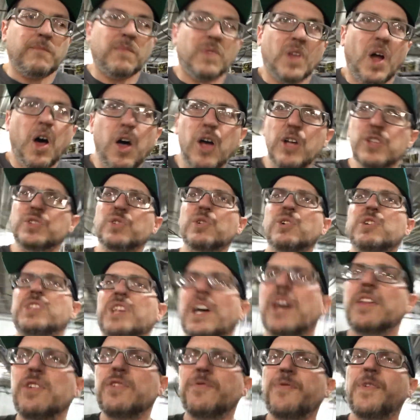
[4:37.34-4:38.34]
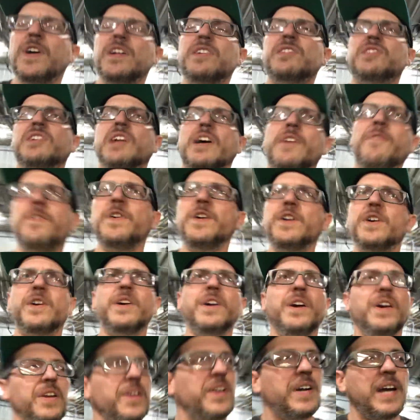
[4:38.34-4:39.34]
All sorts of other fun stuff here,
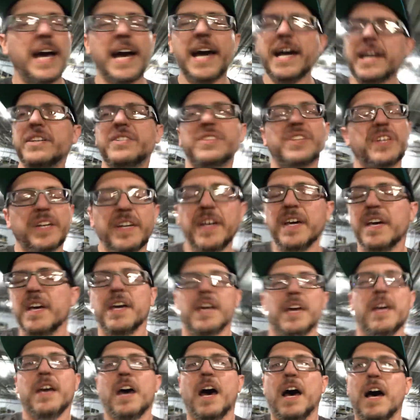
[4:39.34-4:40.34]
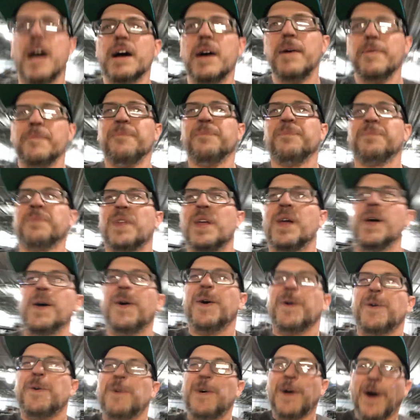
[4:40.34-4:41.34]
you guys.
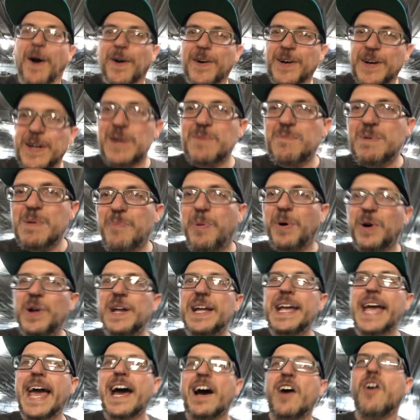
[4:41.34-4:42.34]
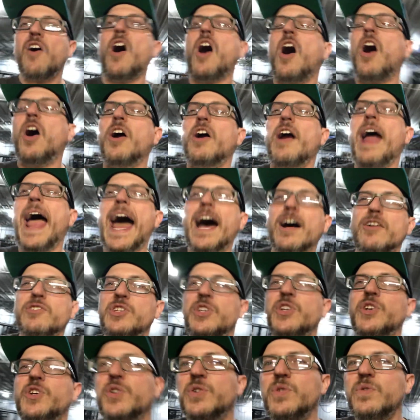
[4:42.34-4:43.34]
We are going to be putting out our
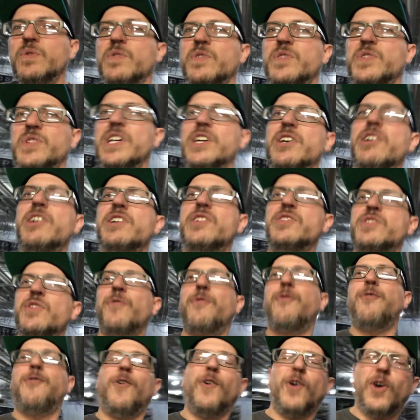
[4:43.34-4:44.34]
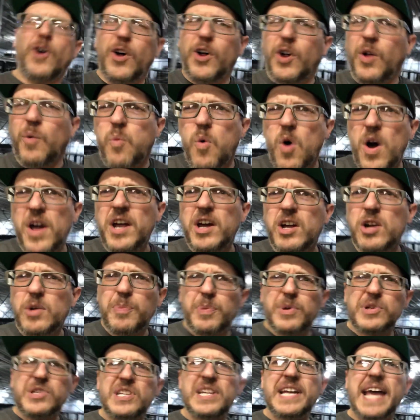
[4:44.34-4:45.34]
how-to series, a full 100%
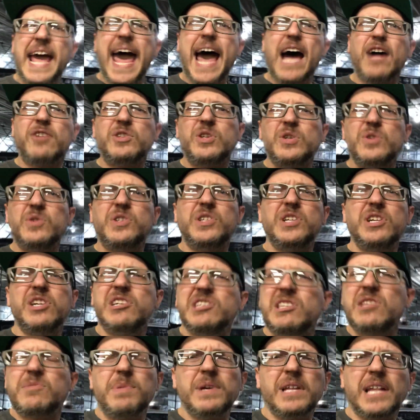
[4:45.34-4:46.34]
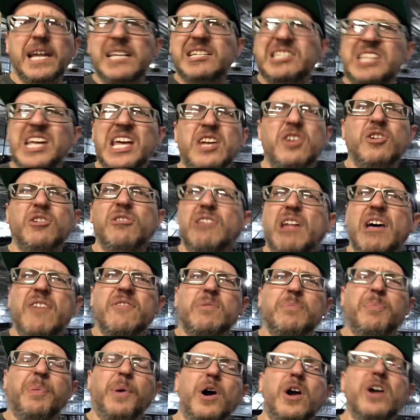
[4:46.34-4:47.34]
how-to series. It'll be like 10 or 11
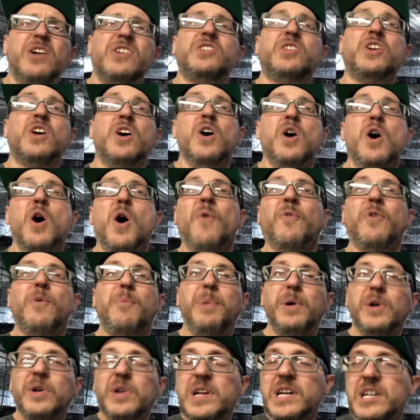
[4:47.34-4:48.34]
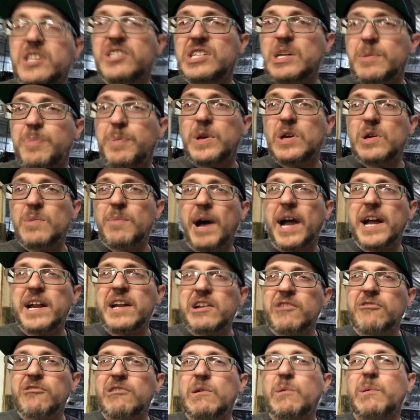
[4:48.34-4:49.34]
parts for building a GPU
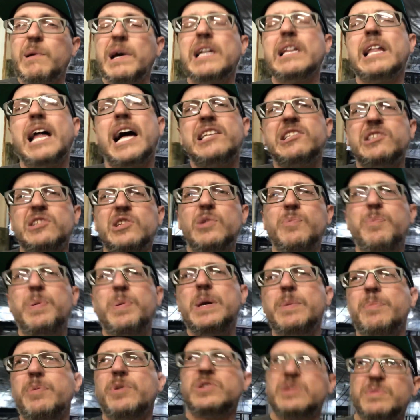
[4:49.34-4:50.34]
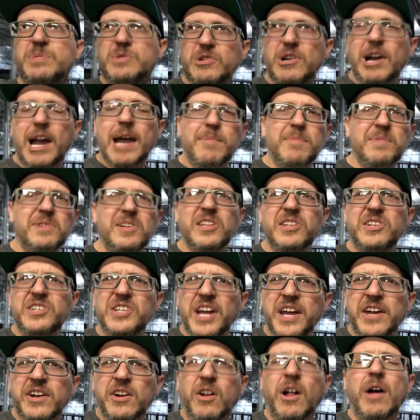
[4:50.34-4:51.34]
mining rig. We've got lots of new people subscribing to the
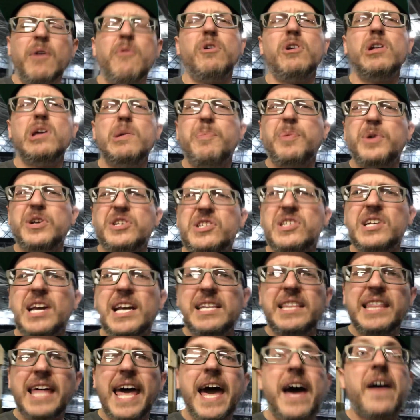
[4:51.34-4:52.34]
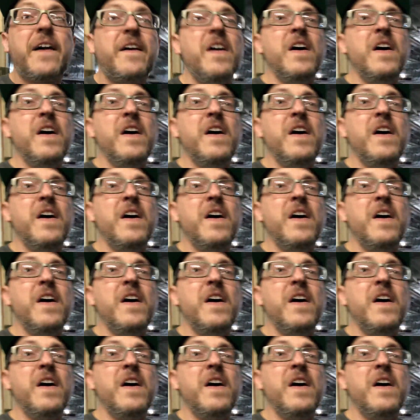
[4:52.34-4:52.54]
channel. I really appreciate that.